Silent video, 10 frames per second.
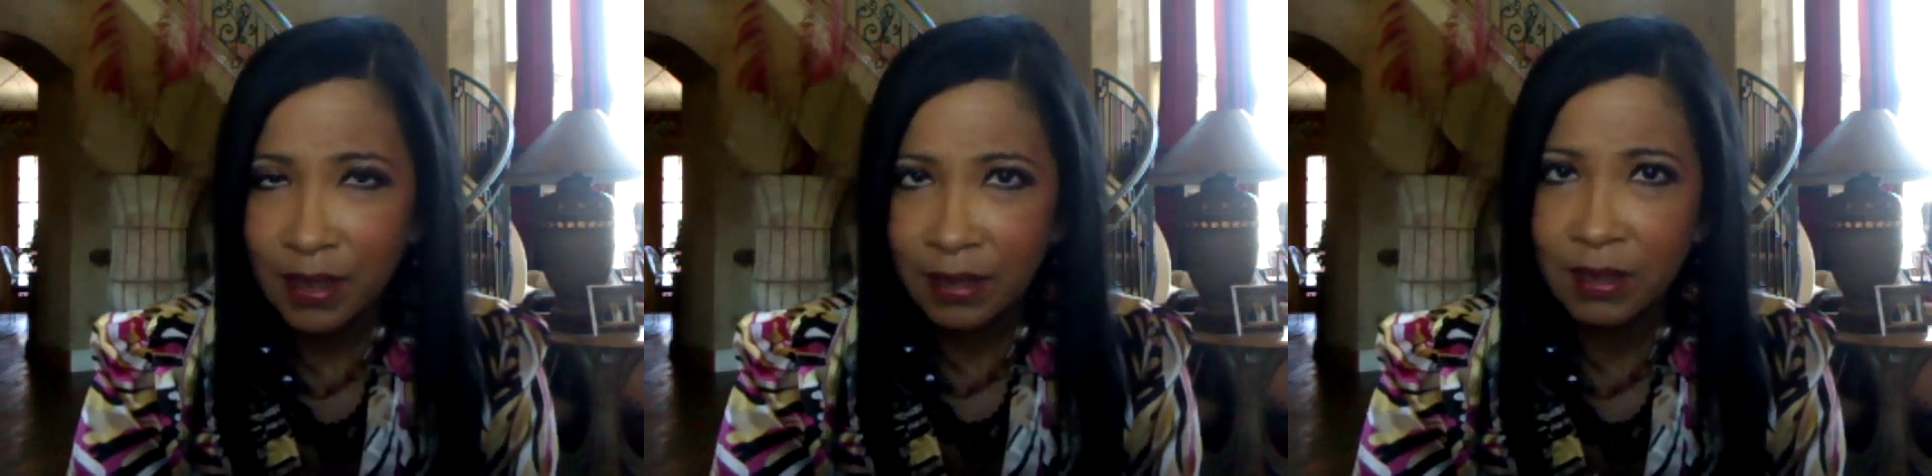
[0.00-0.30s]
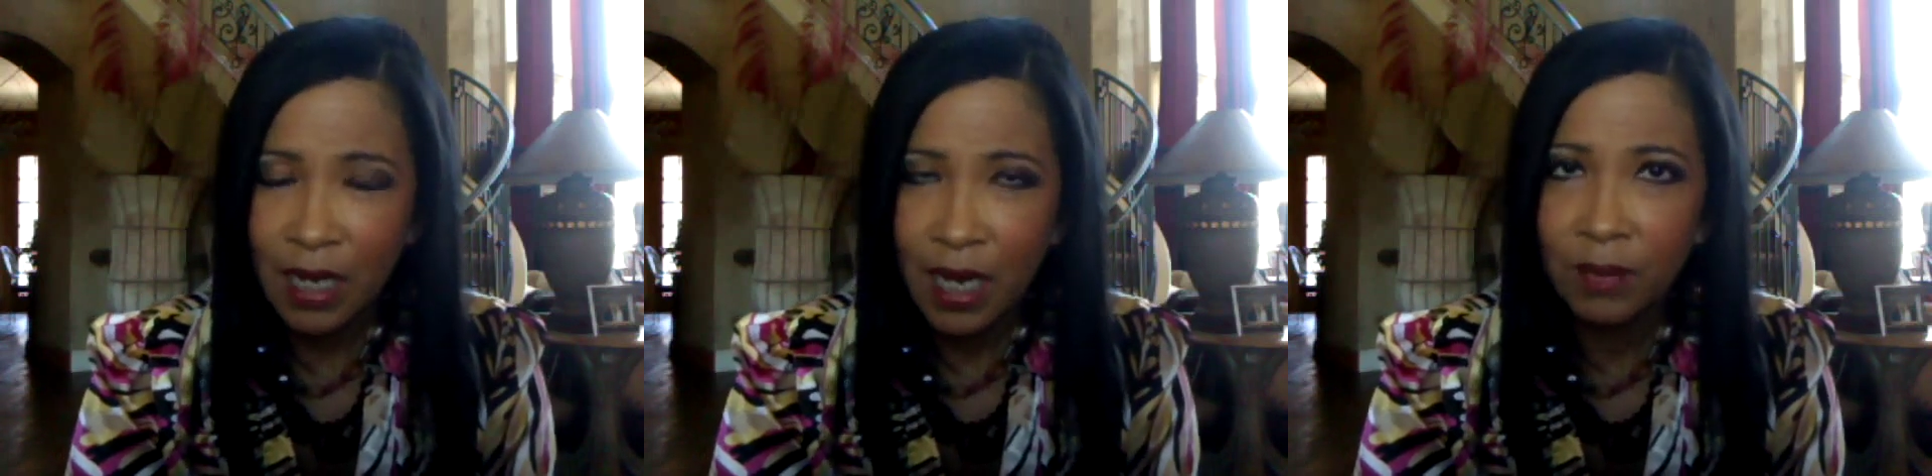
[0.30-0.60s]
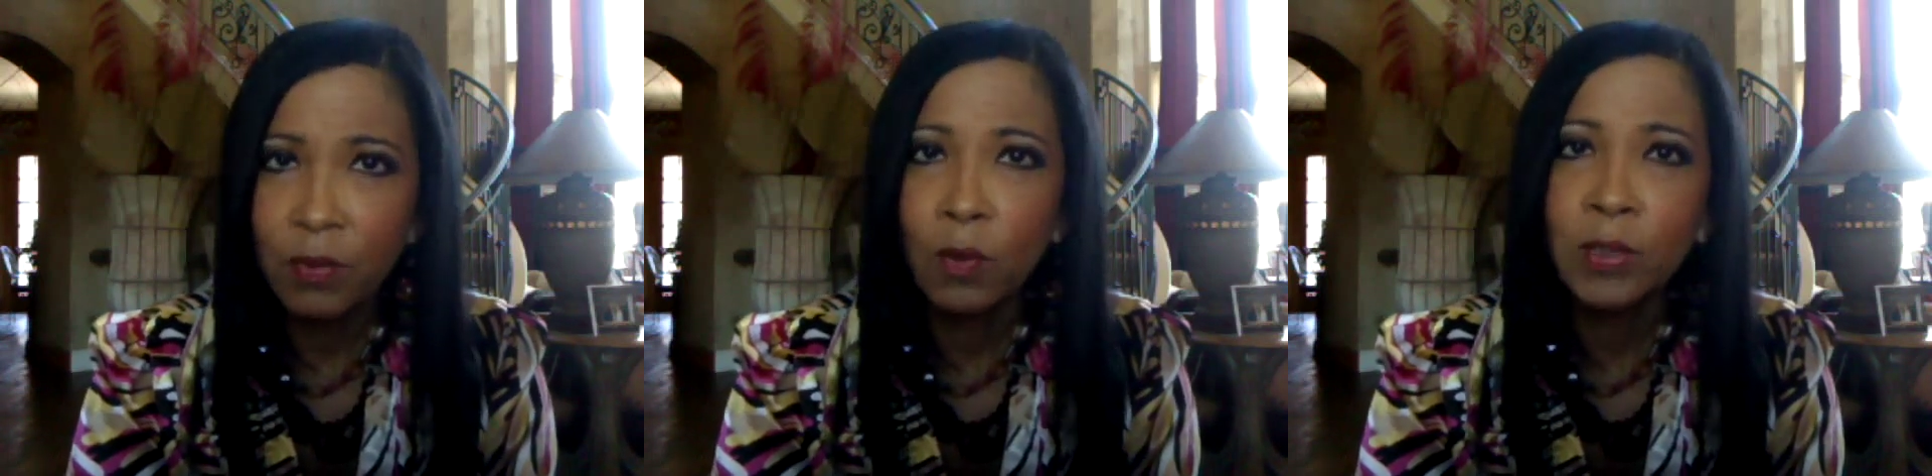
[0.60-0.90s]
in God
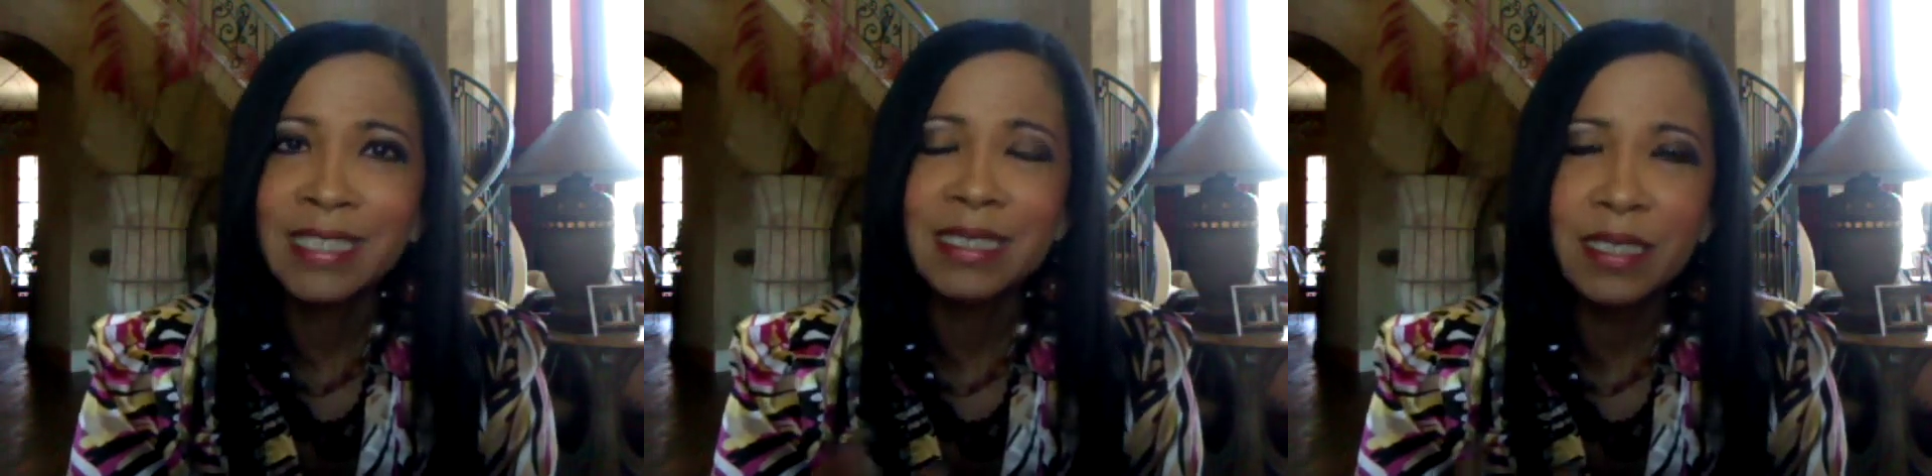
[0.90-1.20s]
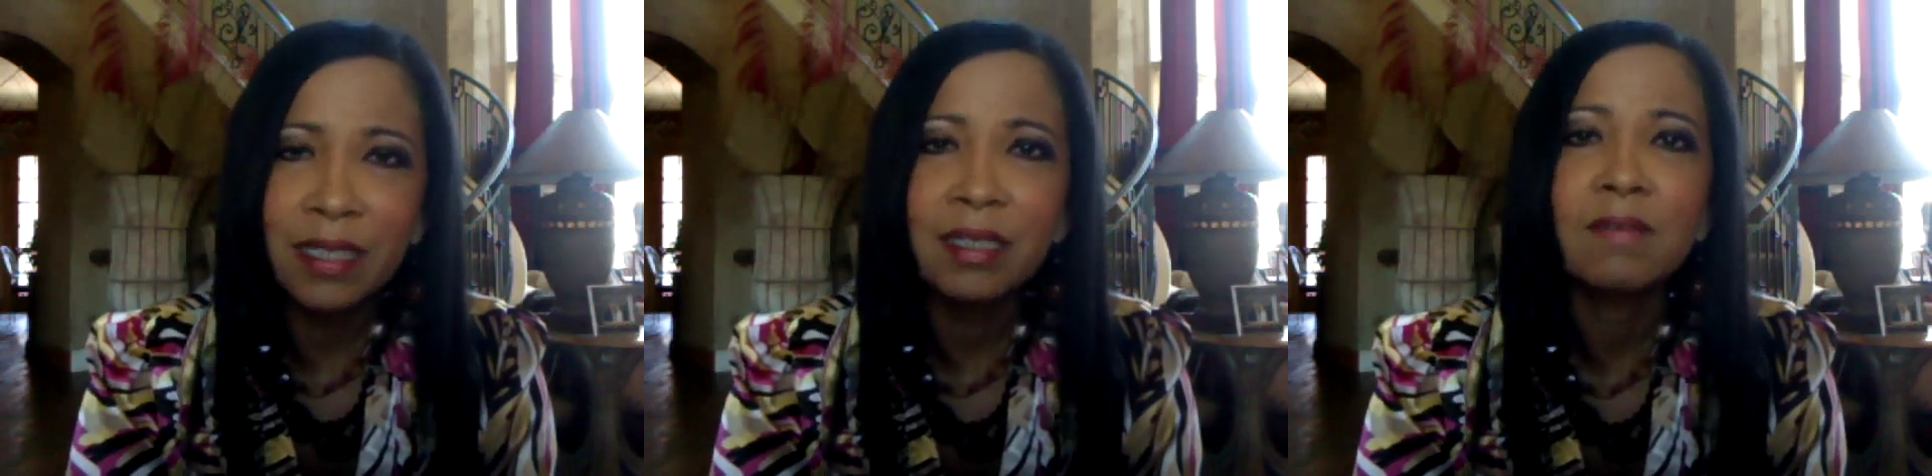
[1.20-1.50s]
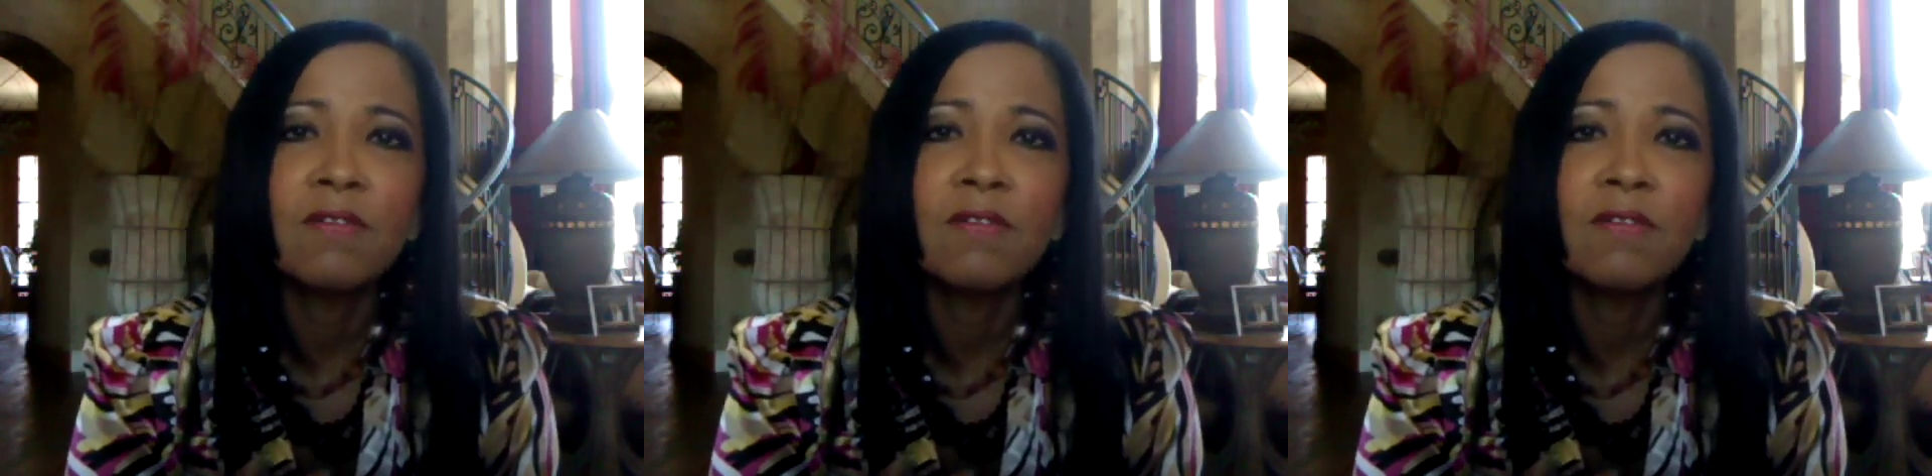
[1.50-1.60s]
where we see the